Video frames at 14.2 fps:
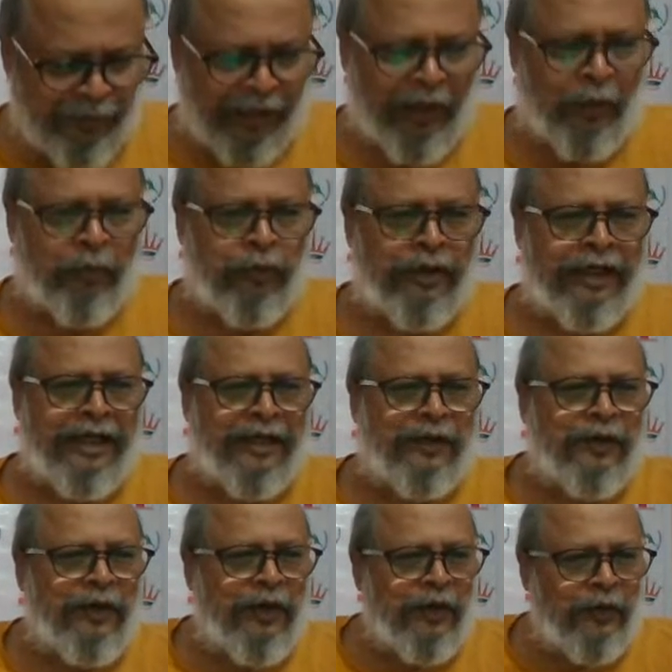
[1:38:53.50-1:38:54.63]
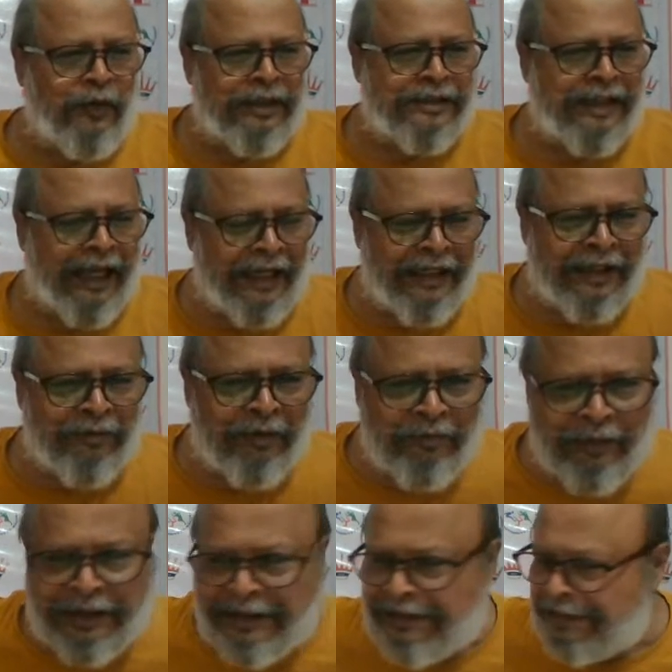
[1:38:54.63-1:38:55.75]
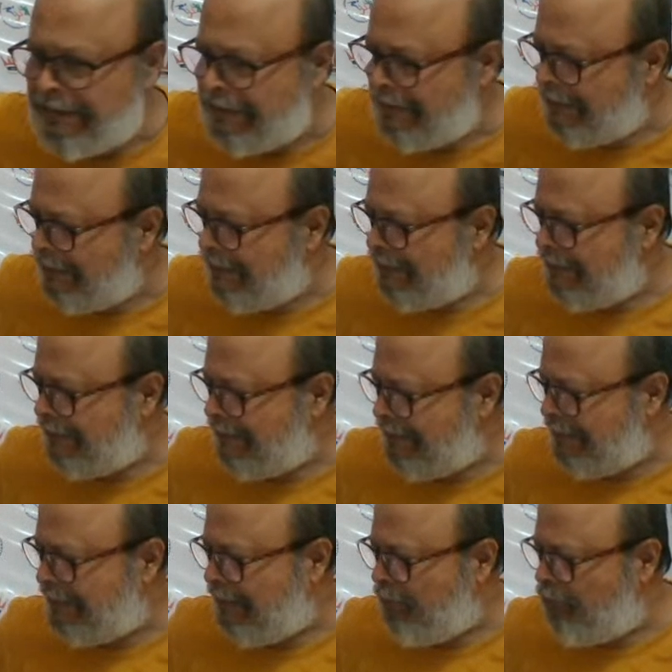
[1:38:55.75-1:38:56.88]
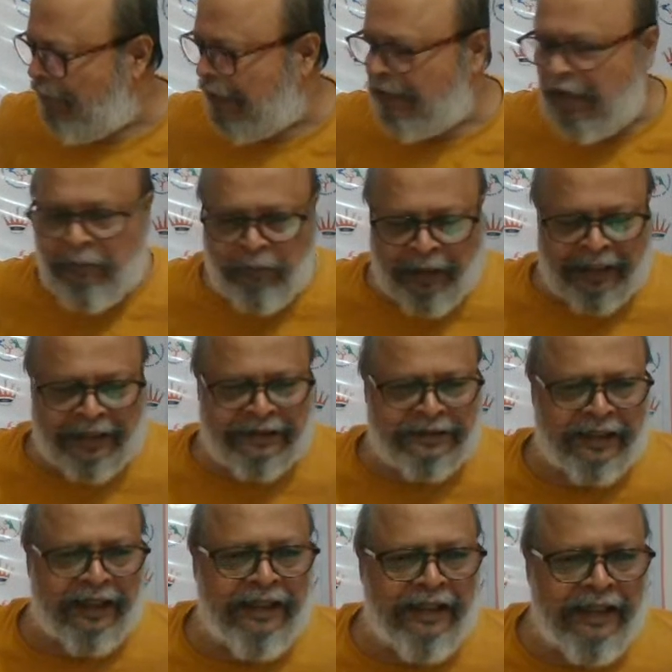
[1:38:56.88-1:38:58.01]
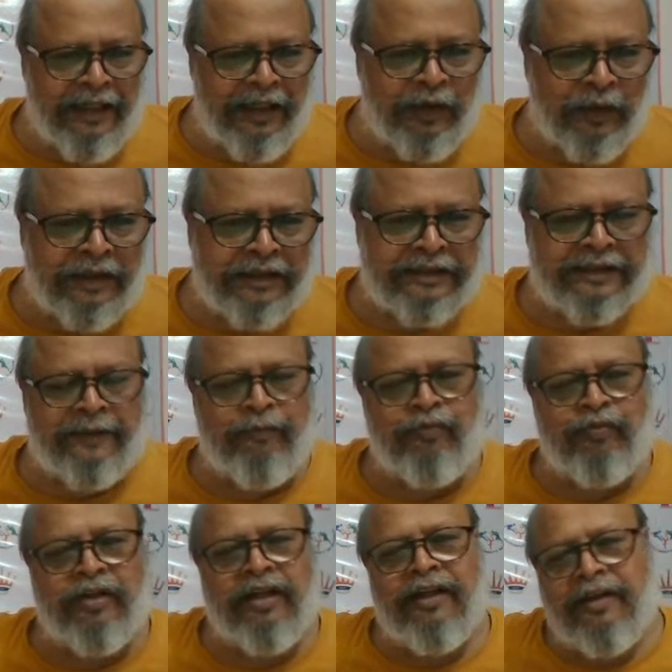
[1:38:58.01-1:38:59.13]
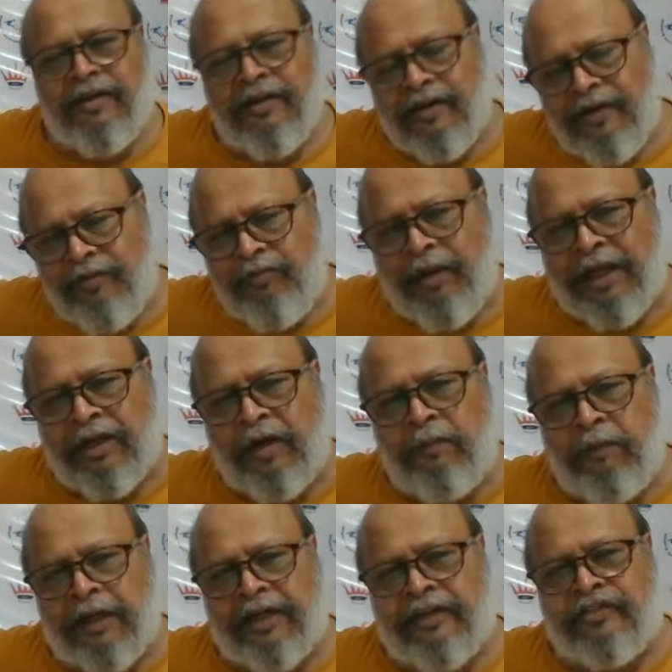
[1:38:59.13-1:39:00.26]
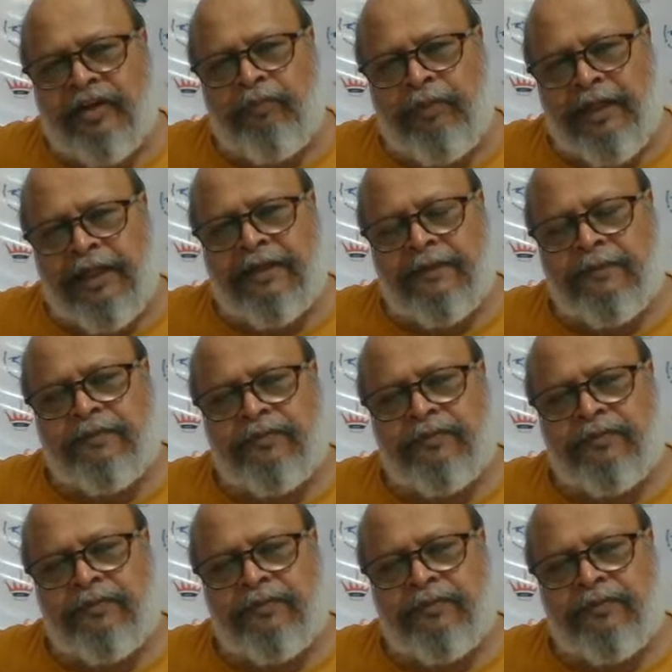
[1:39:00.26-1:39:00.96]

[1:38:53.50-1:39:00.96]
my opponent was, I remember his this thing, Bank of Maharashtra. It was Bank of Maharashtra player.